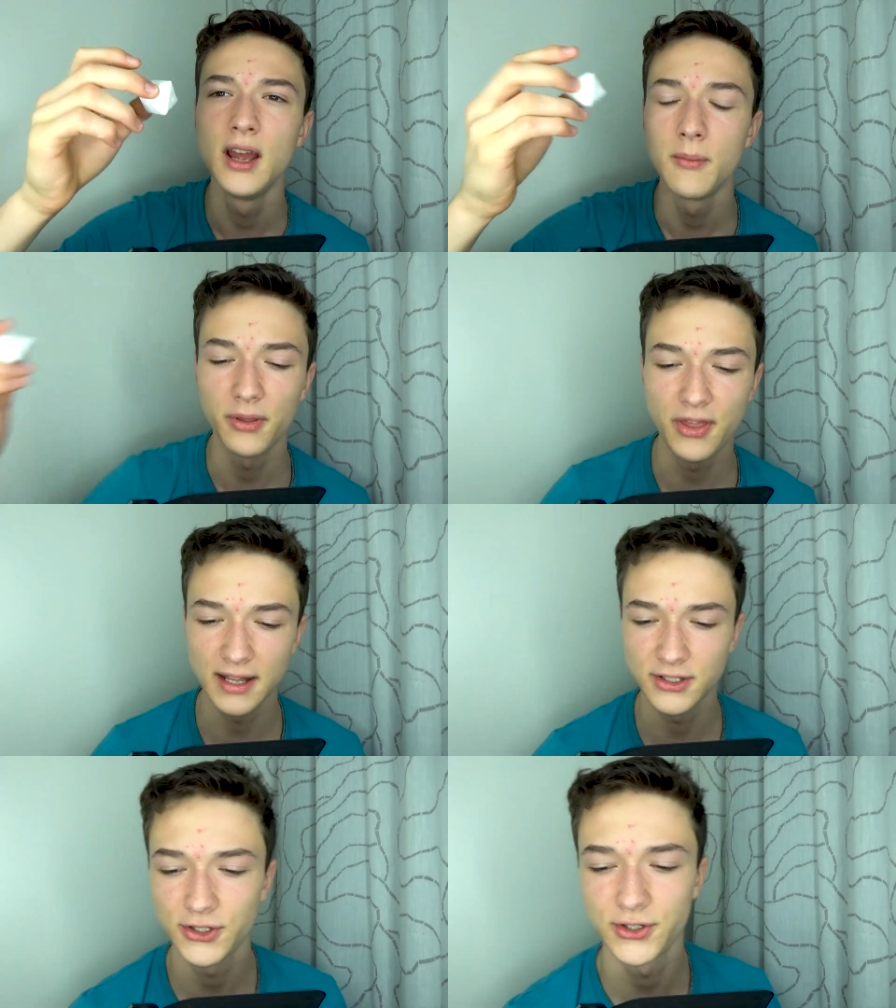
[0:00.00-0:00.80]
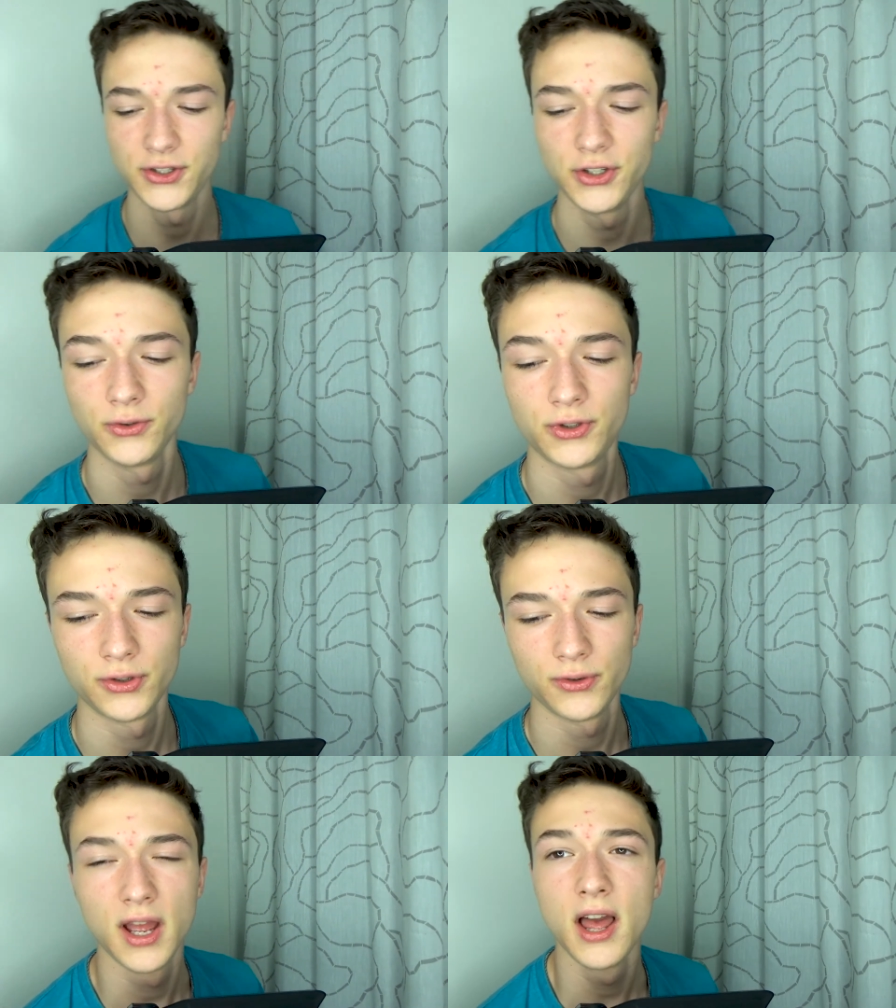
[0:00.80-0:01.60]
but that's just due
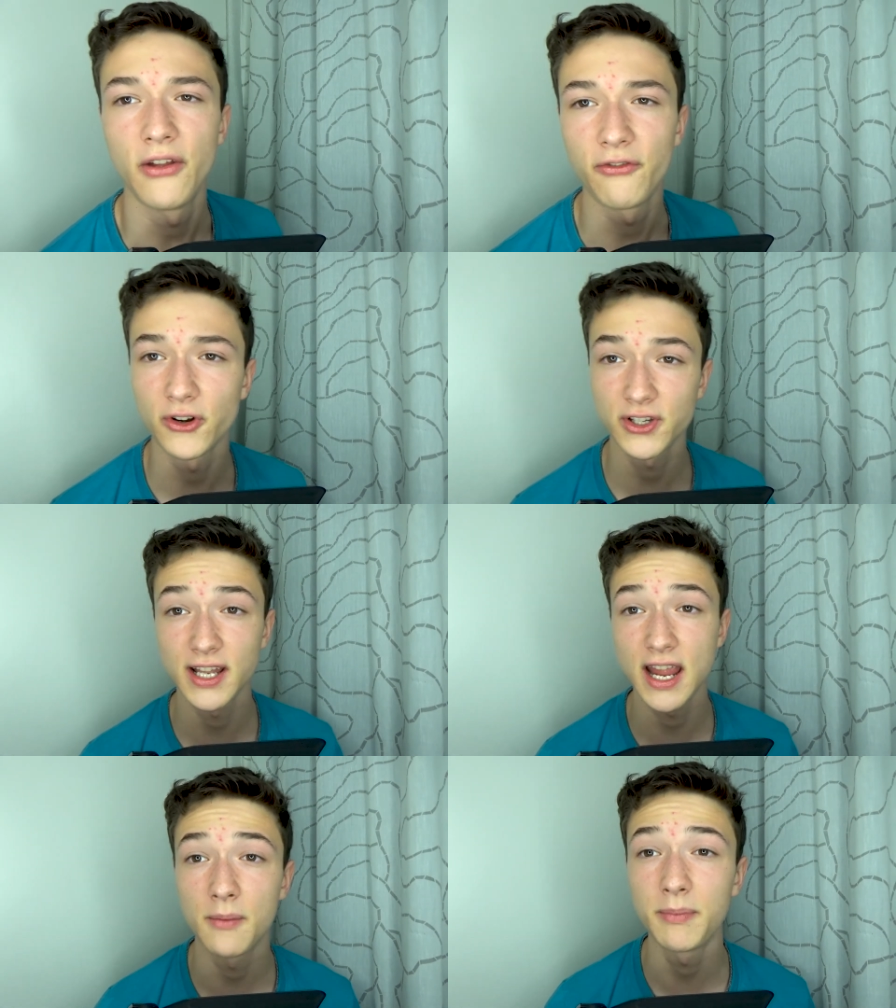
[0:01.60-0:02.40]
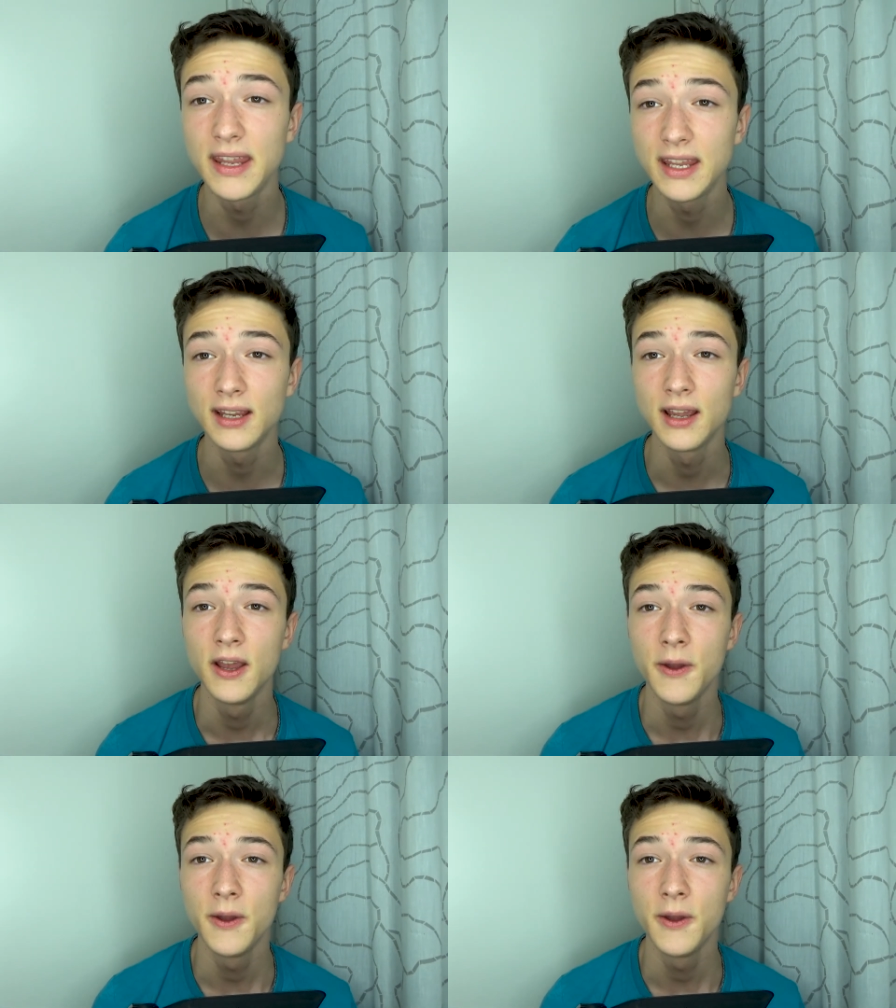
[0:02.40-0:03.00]
to the first layer being